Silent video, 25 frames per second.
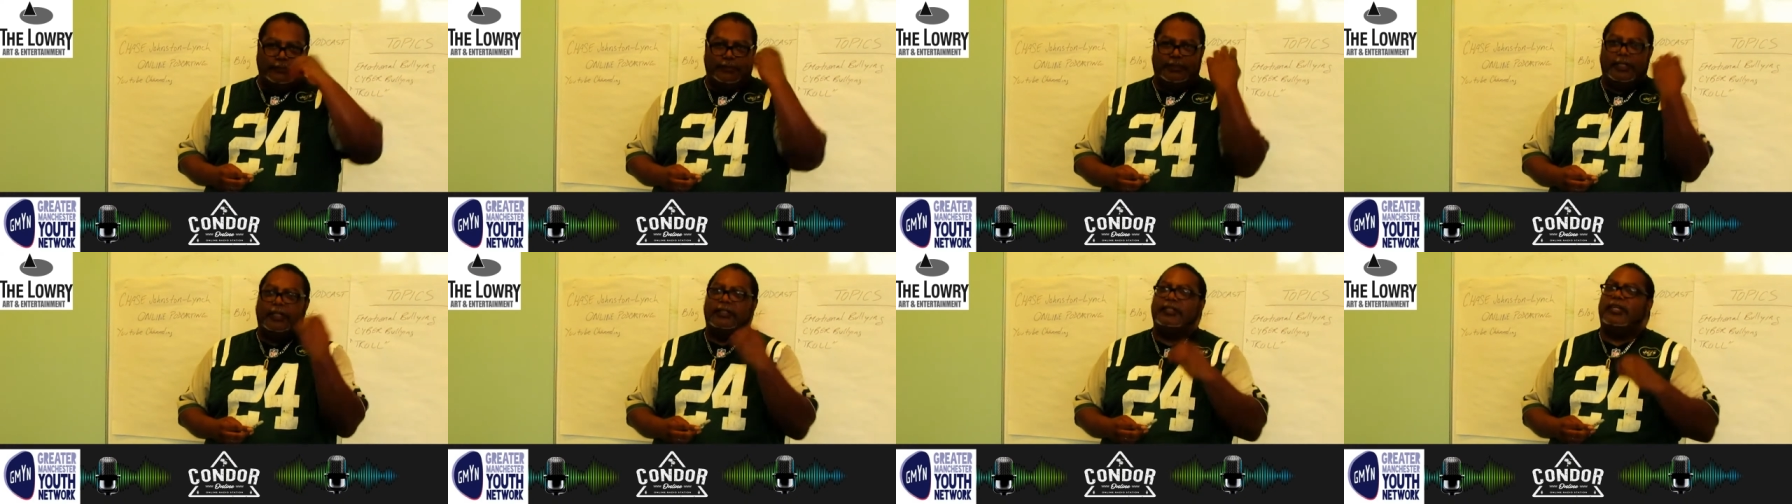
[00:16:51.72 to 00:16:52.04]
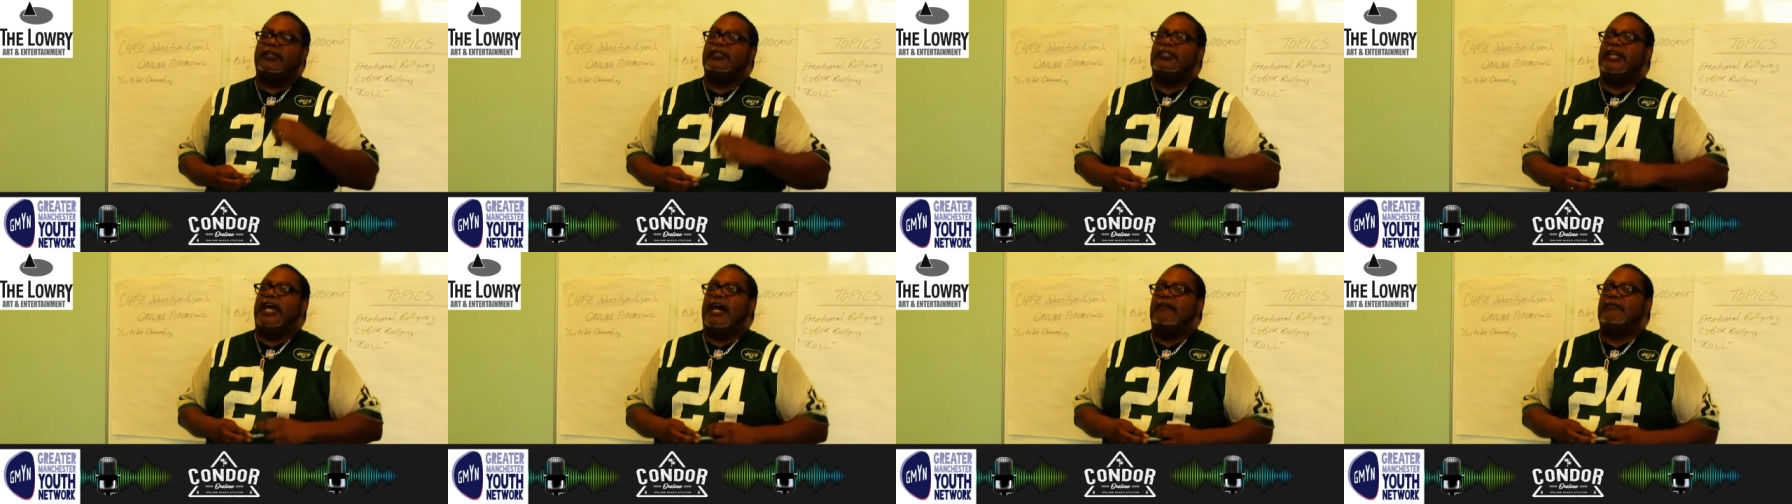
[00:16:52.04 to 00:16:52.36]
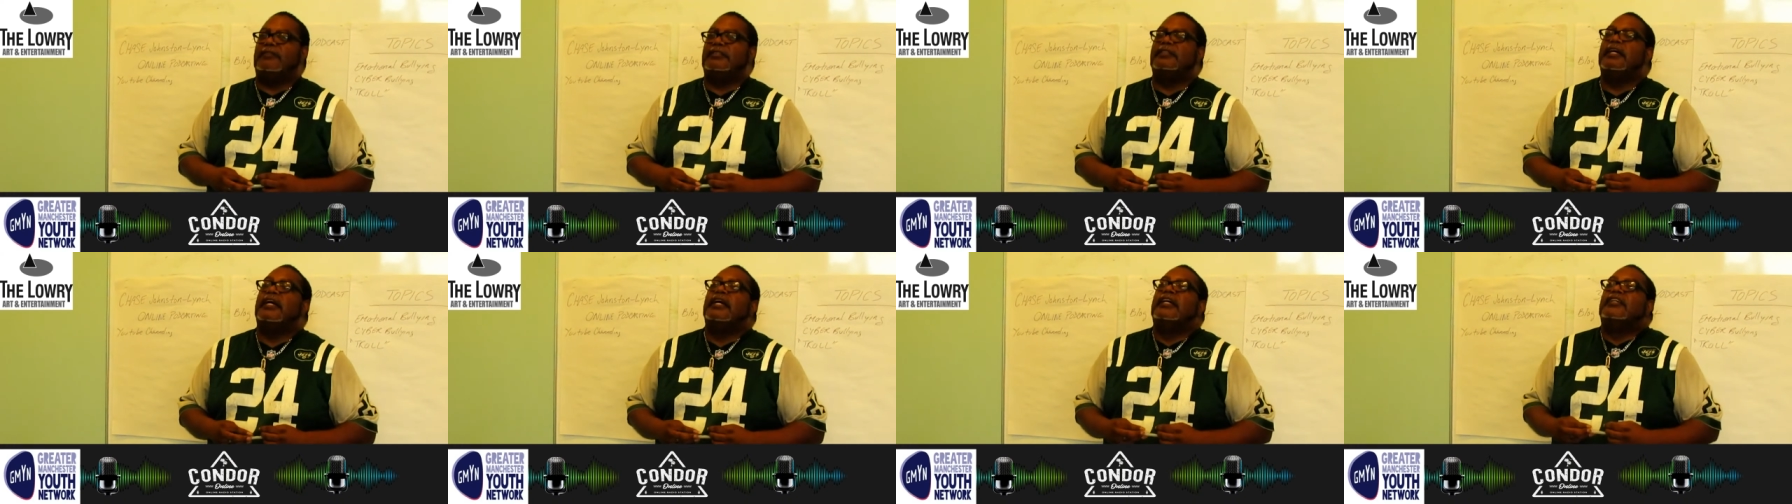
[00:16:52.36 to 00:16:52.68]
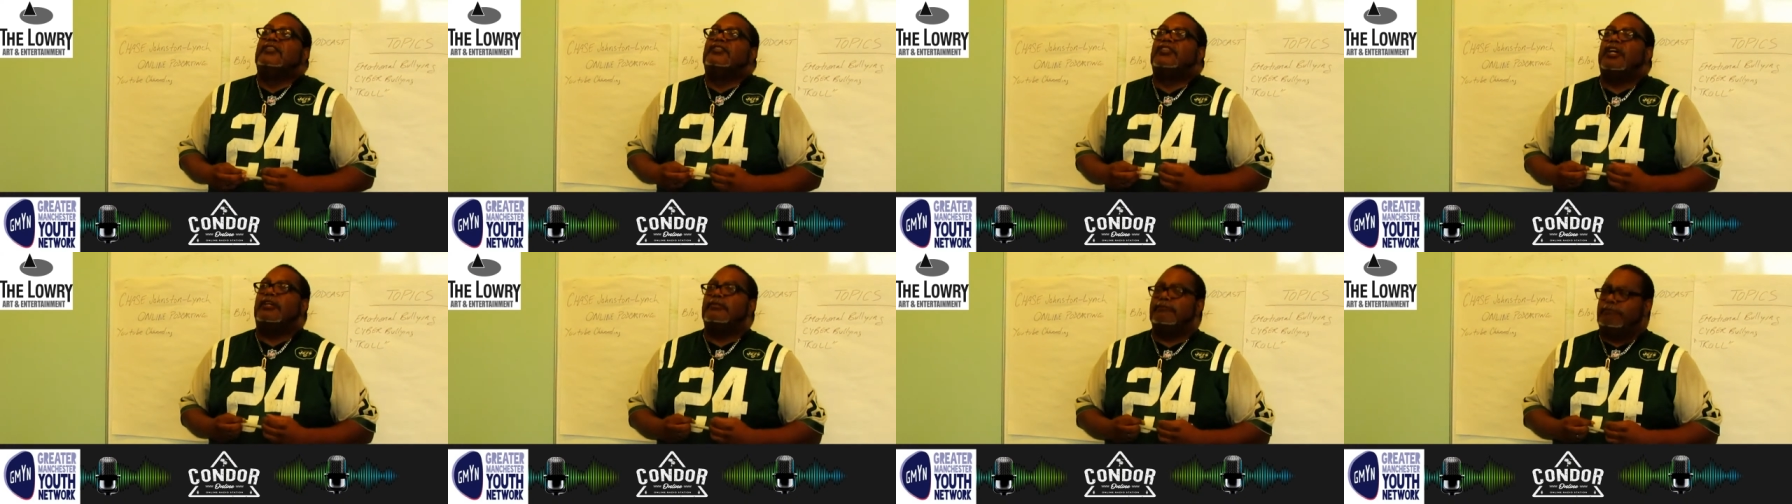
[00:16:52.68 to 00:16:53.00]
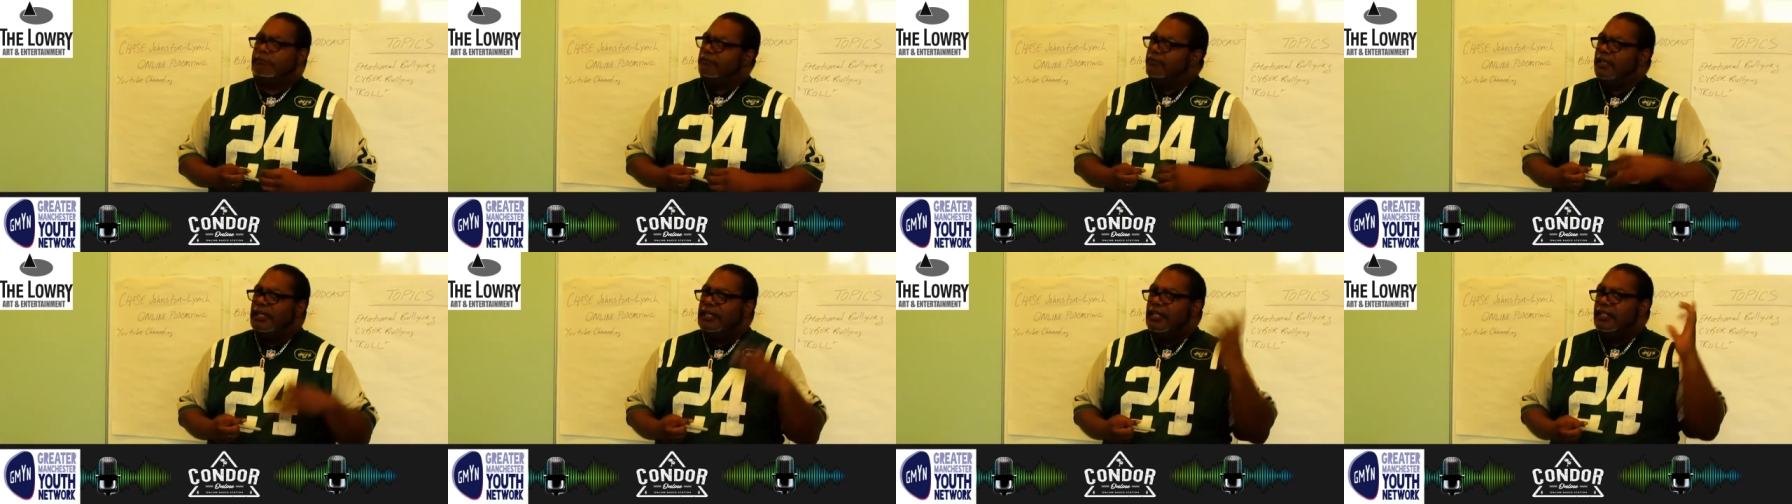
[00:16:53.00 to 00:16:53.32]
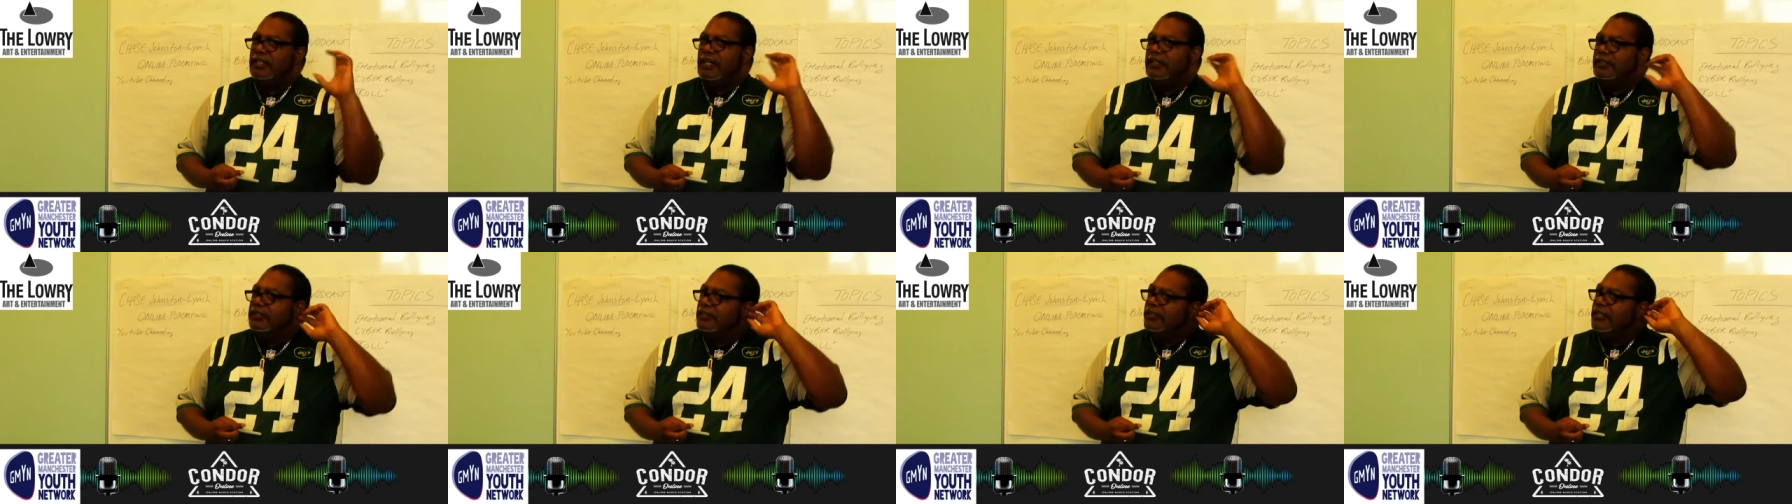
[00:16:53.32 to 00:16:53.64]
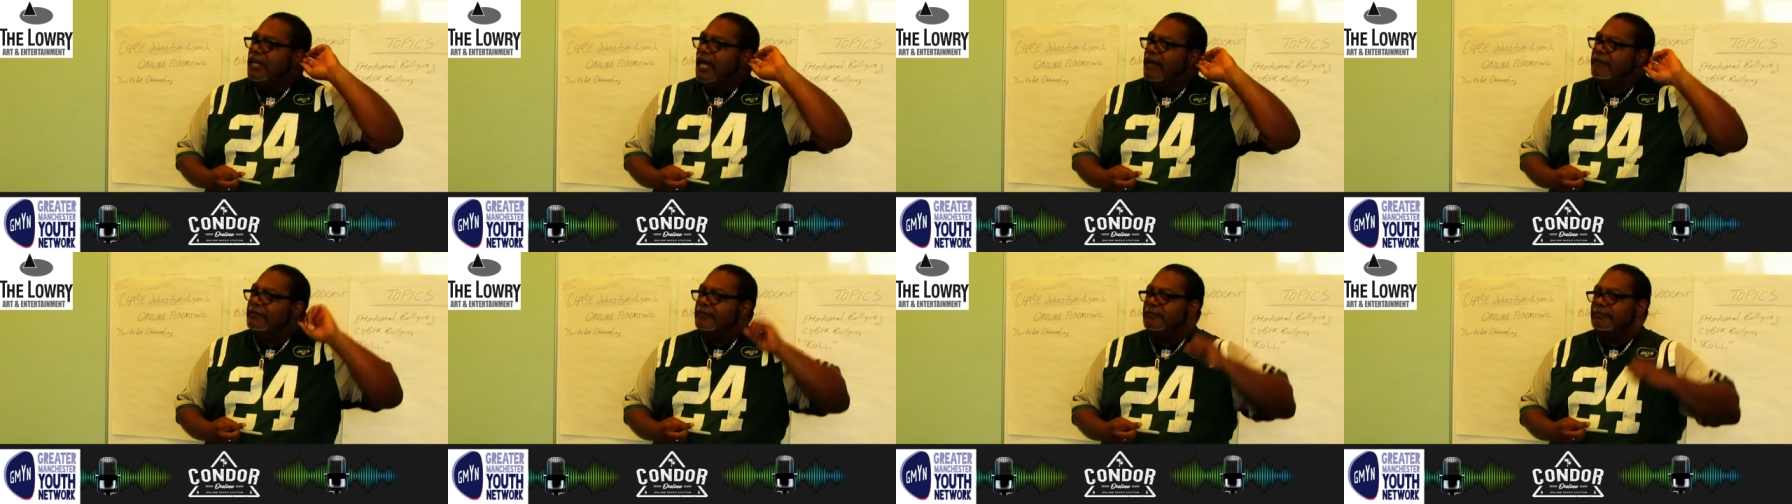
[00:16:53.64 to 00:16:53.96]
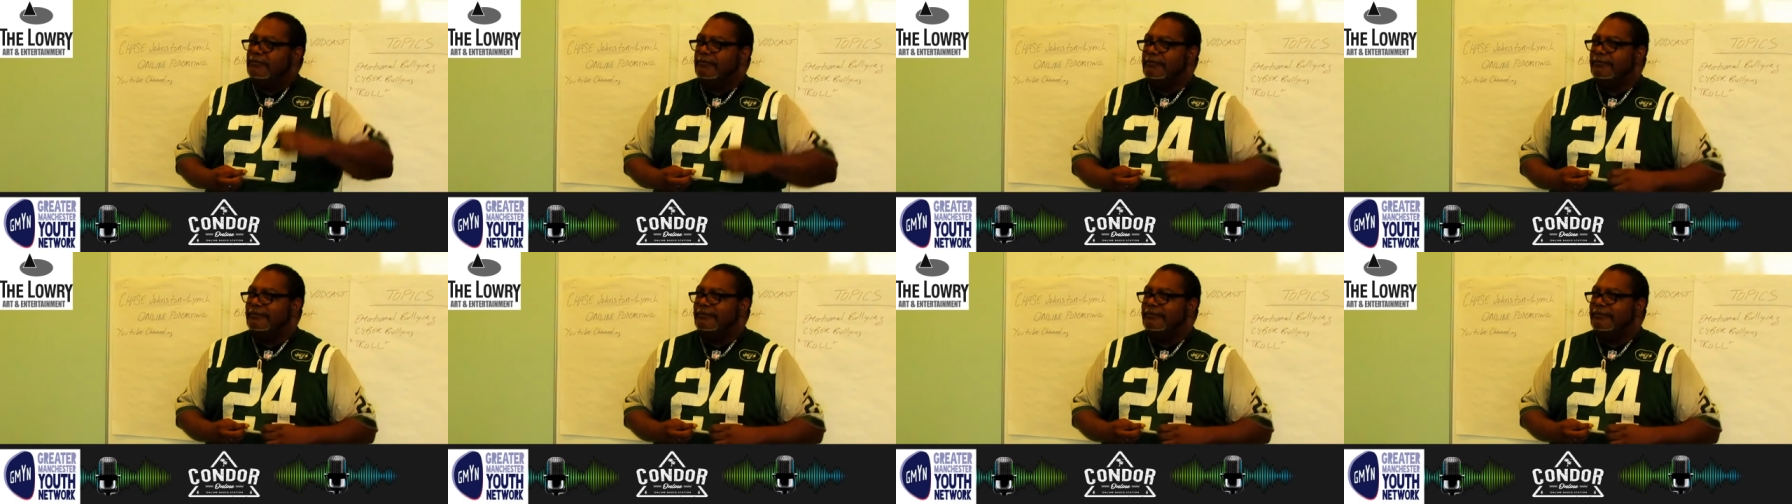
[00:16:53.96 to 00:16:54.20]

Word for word: No, no, you haven't. That so, on, no, no, no, you haven't.